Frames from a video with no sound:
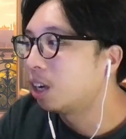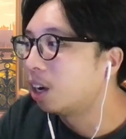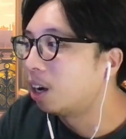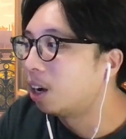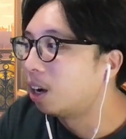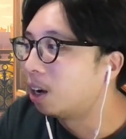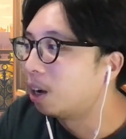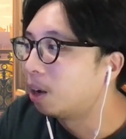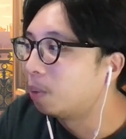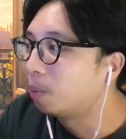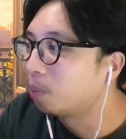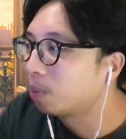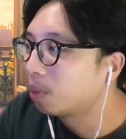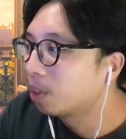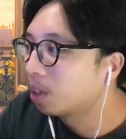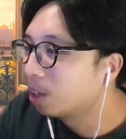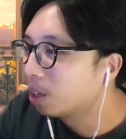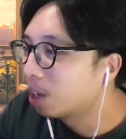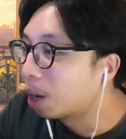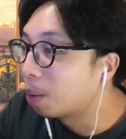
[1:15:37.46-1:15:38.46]

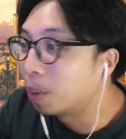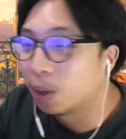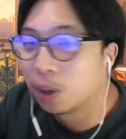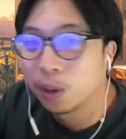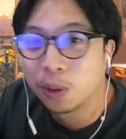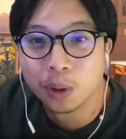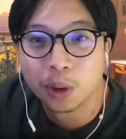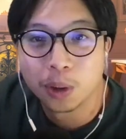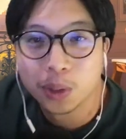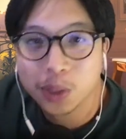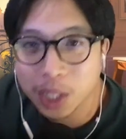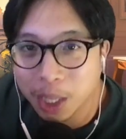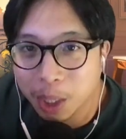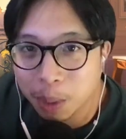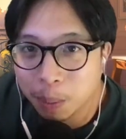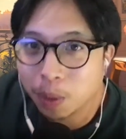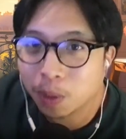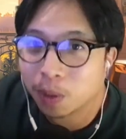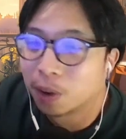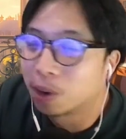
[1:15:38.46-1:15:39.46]
I mean, who knows? I could
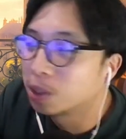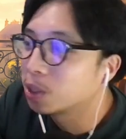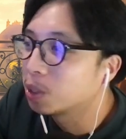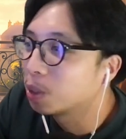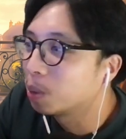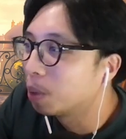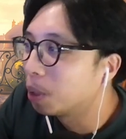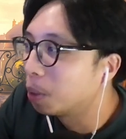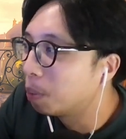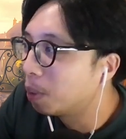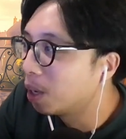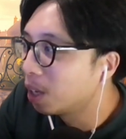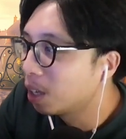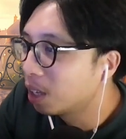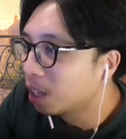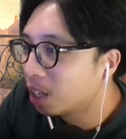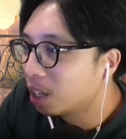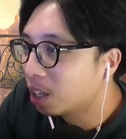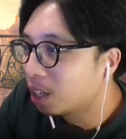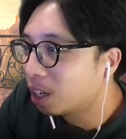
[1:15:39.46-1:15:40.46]
be wrong. So maybe
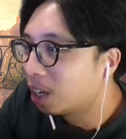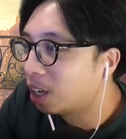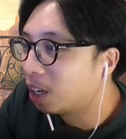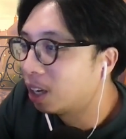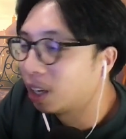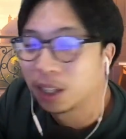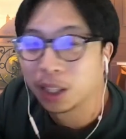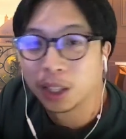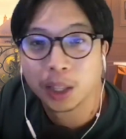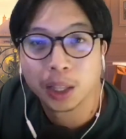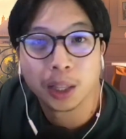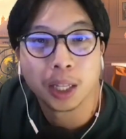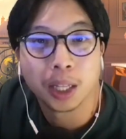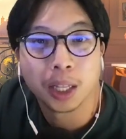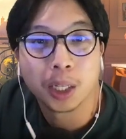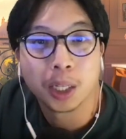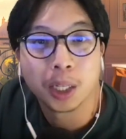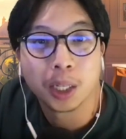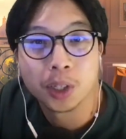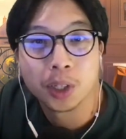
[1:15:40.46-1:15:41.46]

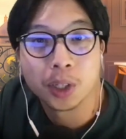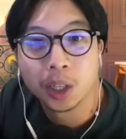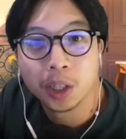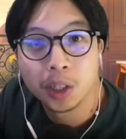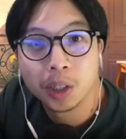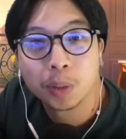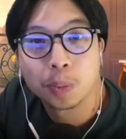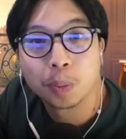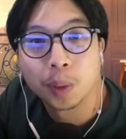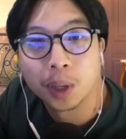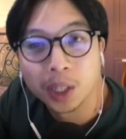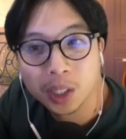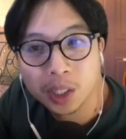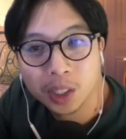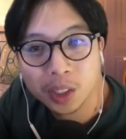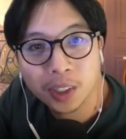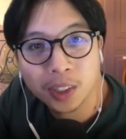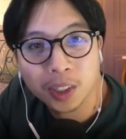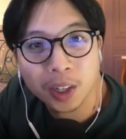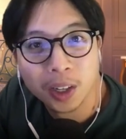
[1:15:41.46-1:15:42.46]
things might change. But
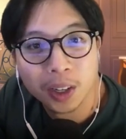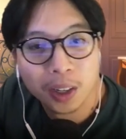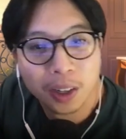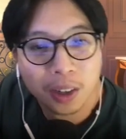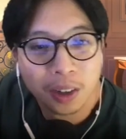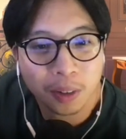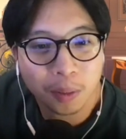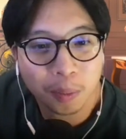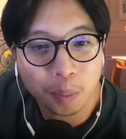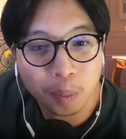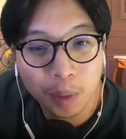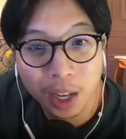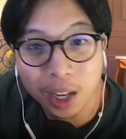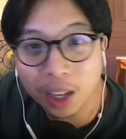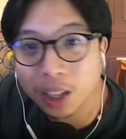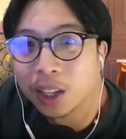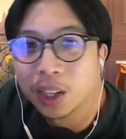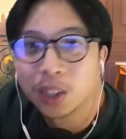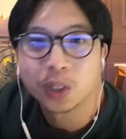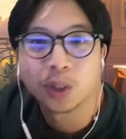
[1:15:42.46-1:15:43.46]
yeah,
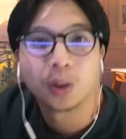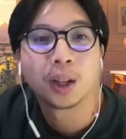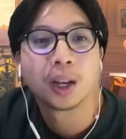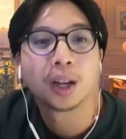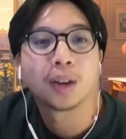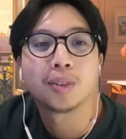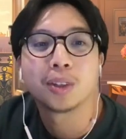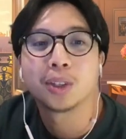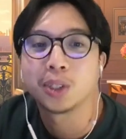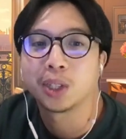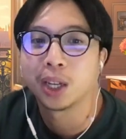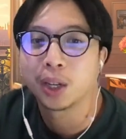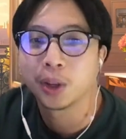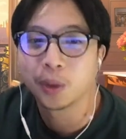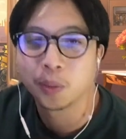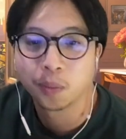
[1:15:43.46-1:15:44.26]
that's all I have to say.